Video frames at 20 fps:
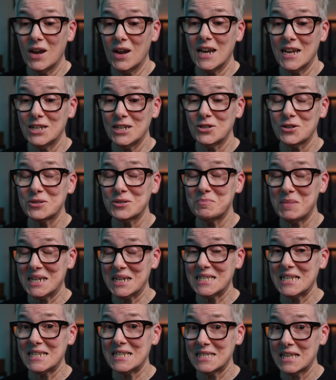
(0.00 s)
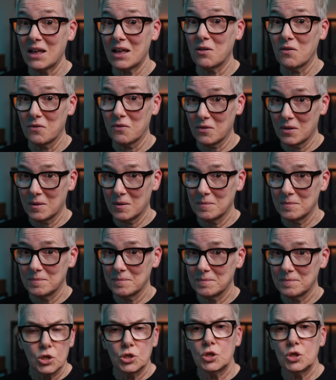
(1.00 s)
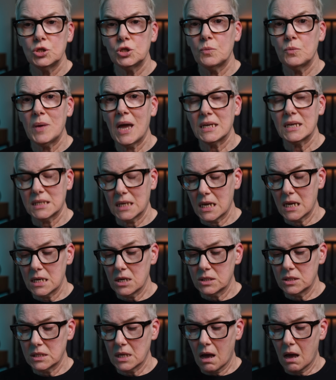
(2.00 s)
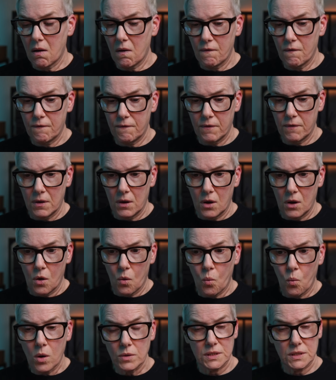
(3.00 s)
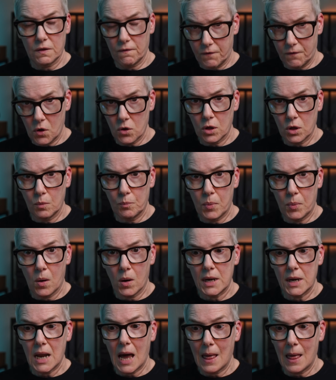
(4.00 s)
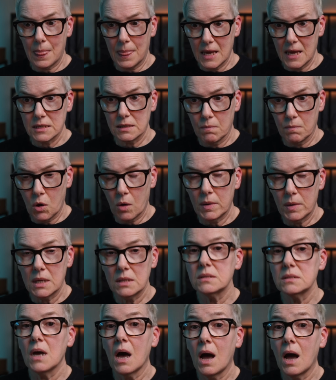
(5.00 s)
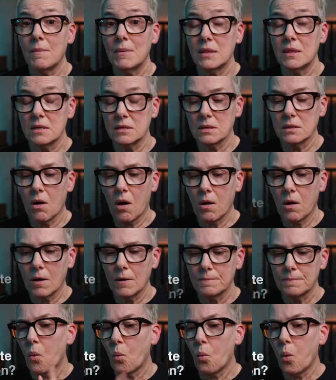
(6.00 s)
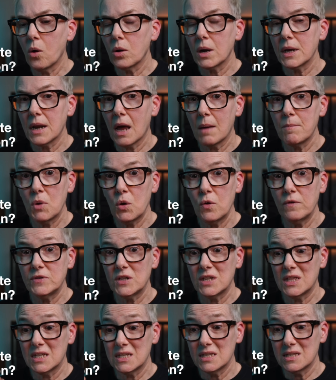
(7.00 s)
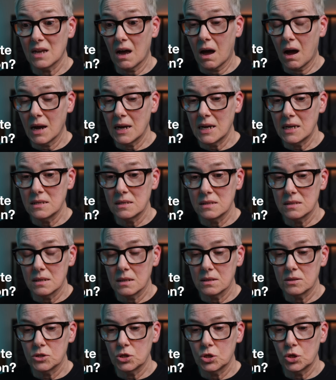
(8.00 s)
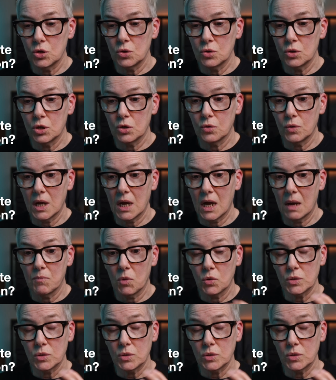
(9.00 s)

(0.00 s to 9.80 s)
does mix itself. You should be asking yourself, what's the focal point at this moment in time in the song? What can I move to the sides to create more